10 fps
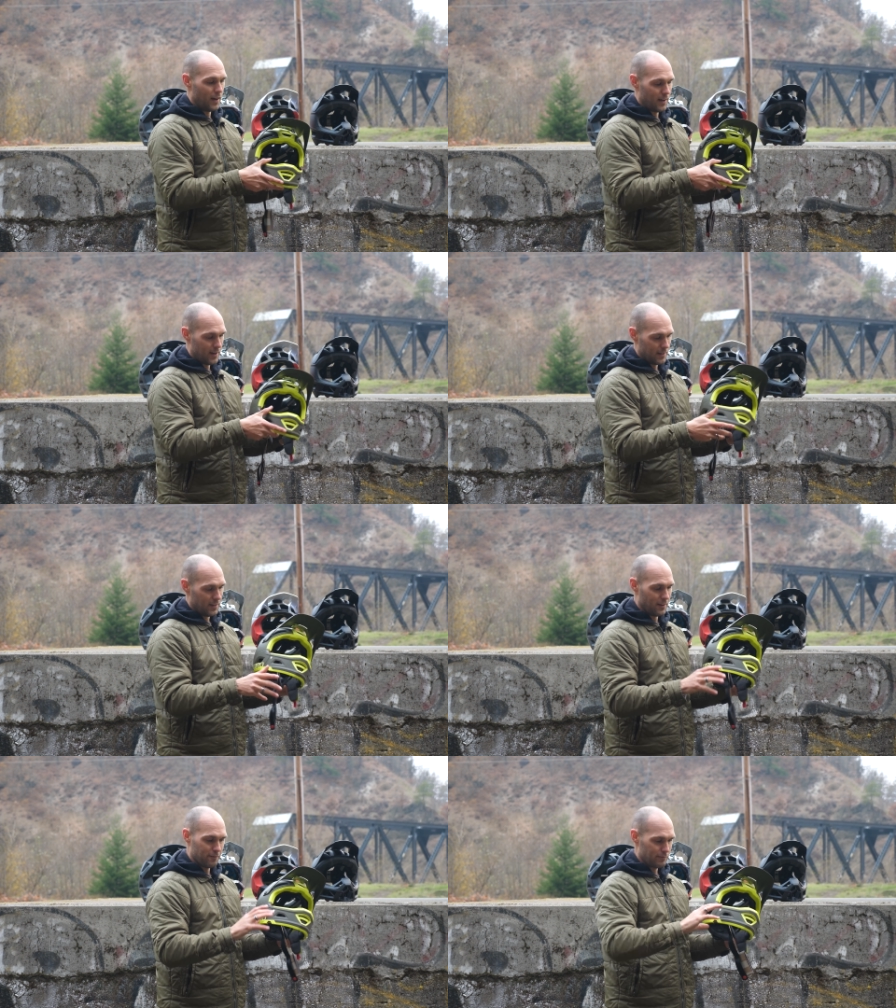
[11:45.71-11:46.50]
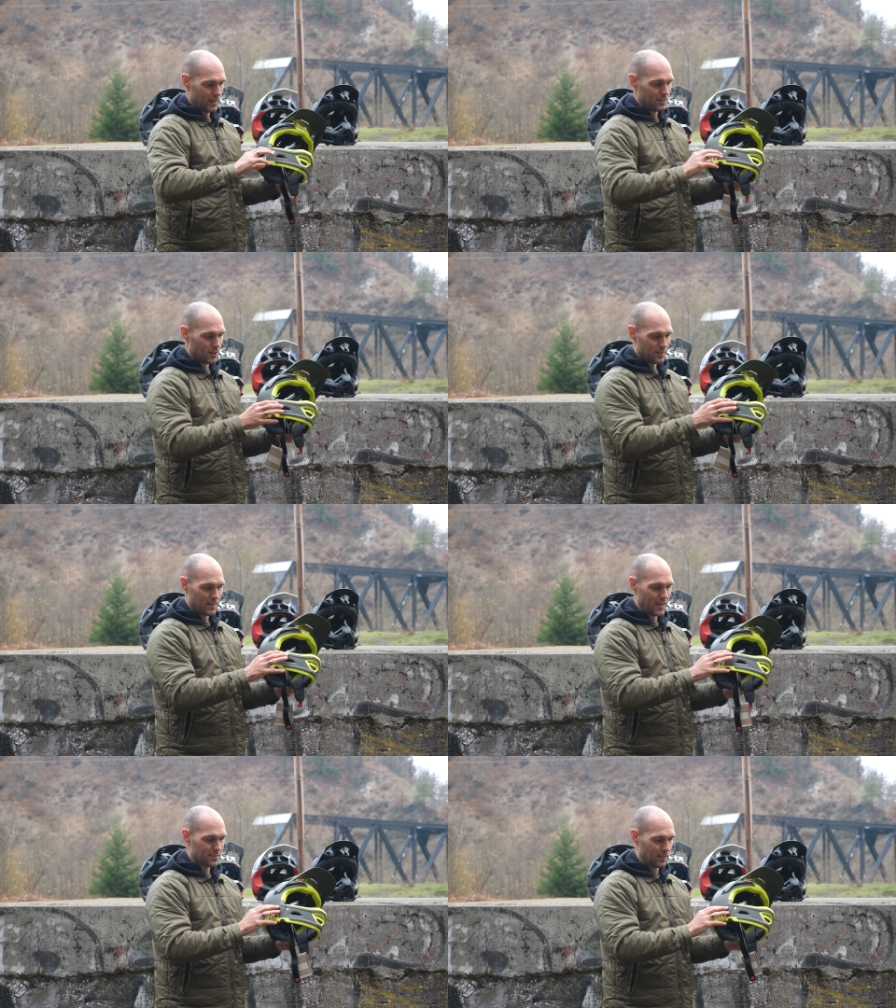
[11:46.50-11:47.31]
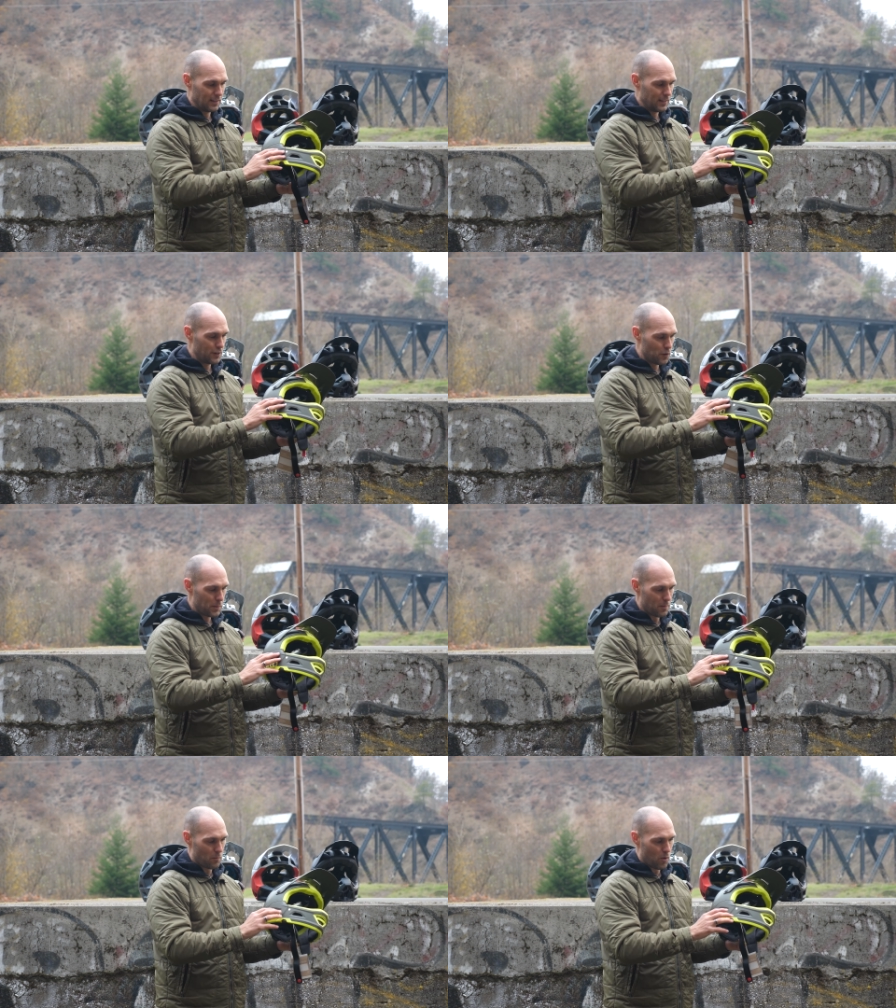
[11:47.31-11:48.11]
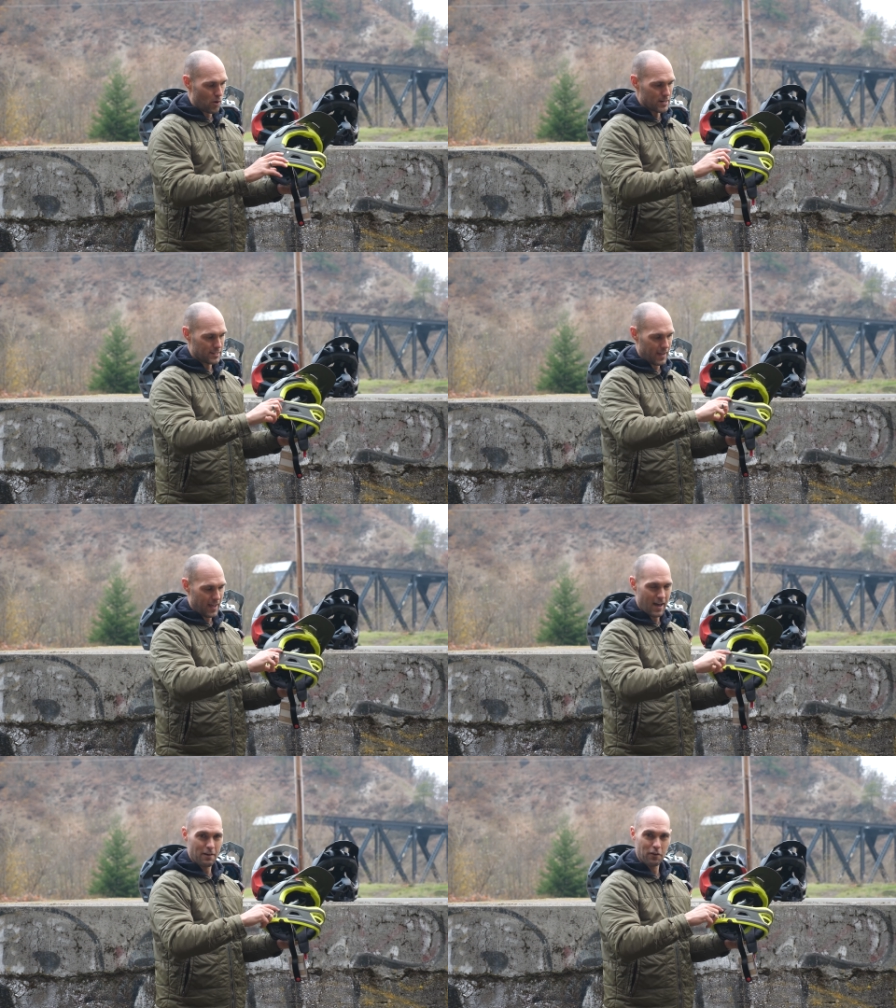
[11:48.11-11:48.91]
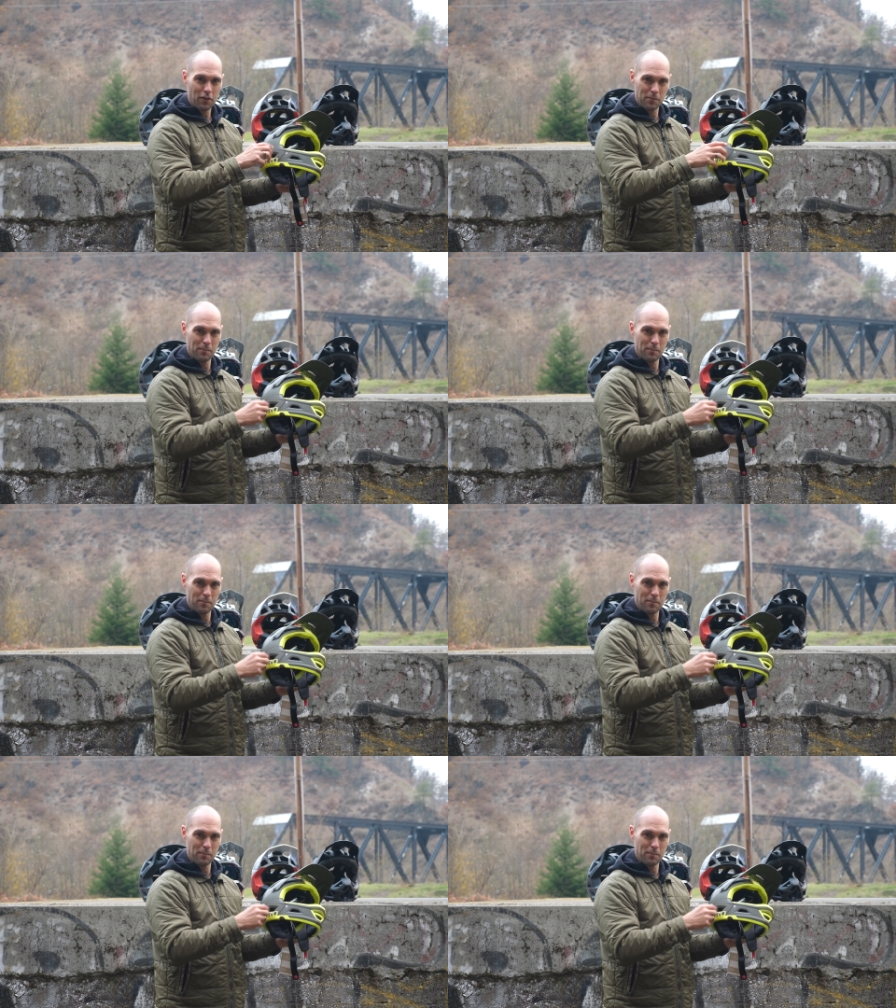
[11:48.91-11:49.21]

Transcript: Uh, you know, it just takes a little bit more to have all the